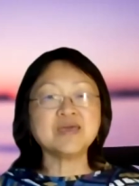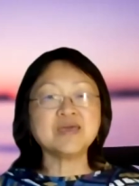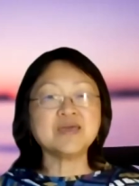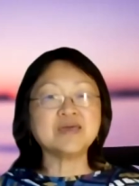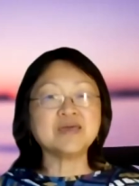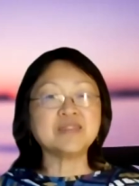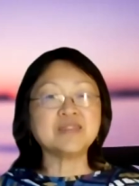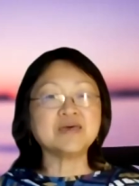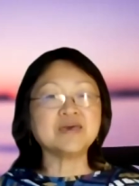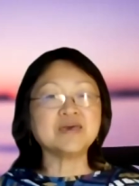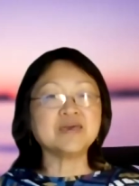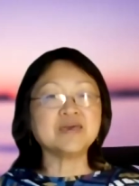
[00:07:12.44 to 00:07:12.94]

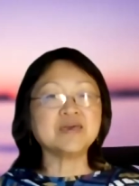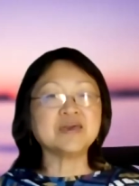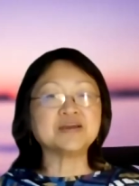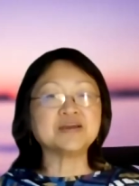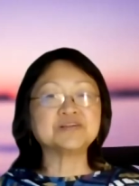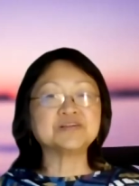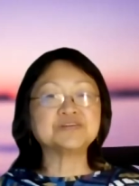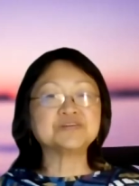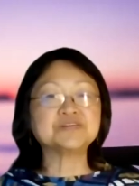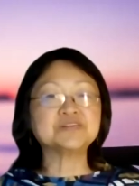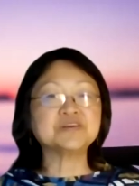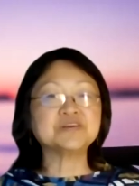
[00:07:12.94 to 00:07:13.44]
And I
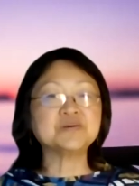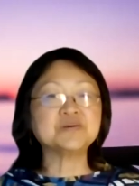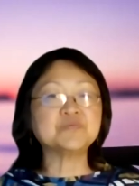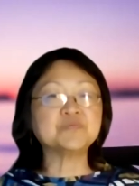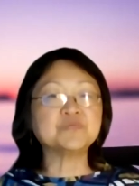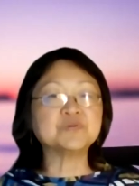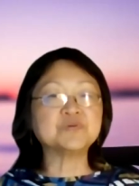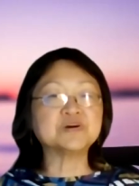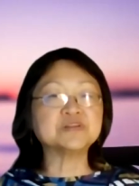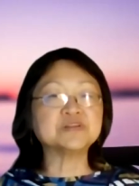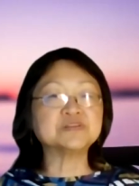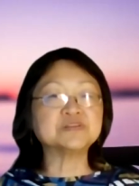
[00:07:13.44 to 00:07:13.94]
actually
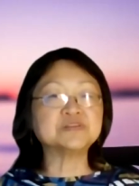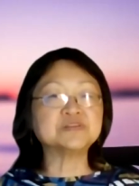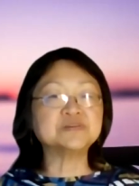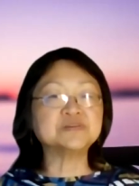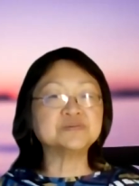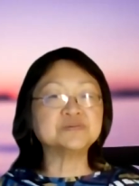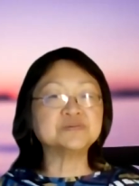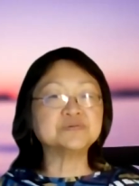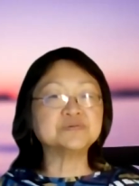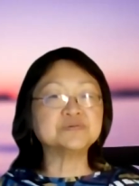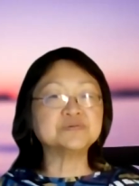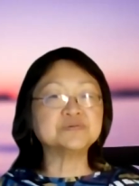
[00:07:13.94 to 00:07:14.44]
want
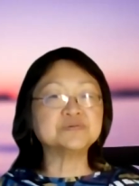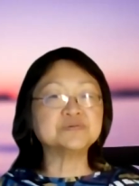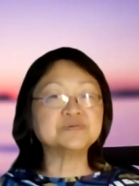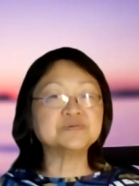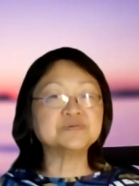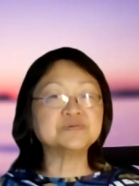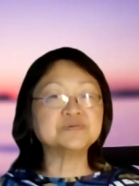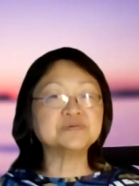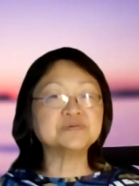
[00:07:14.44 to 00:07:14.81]
to